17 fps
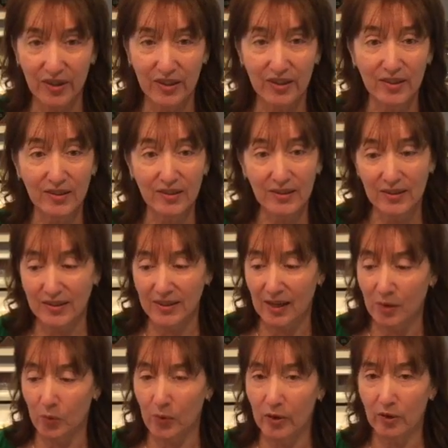Vegan,
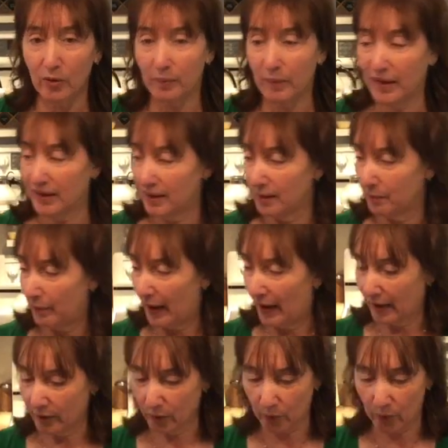today we are making
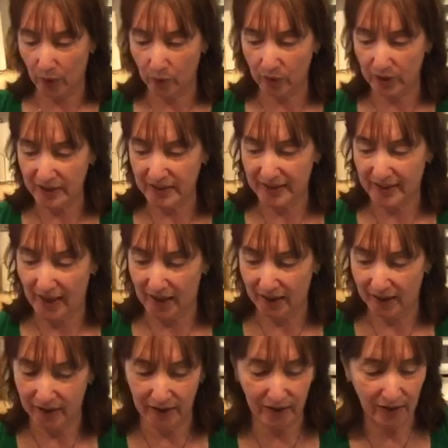macaroni
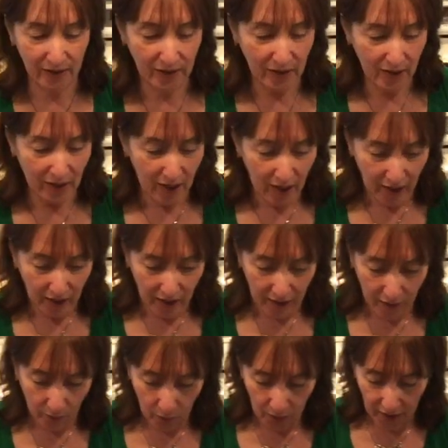salad.
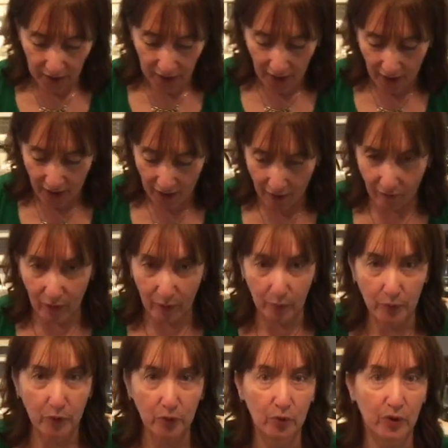And what I have,
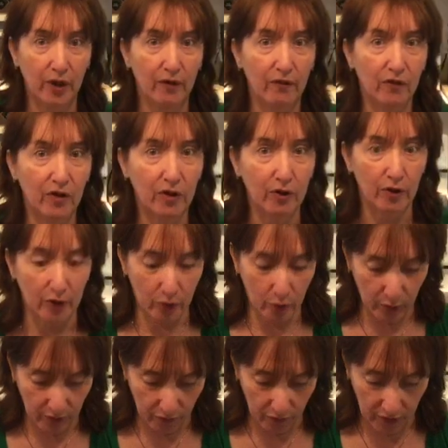I'm doing a very
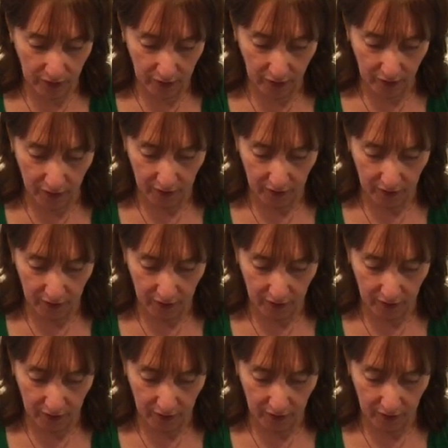quick video.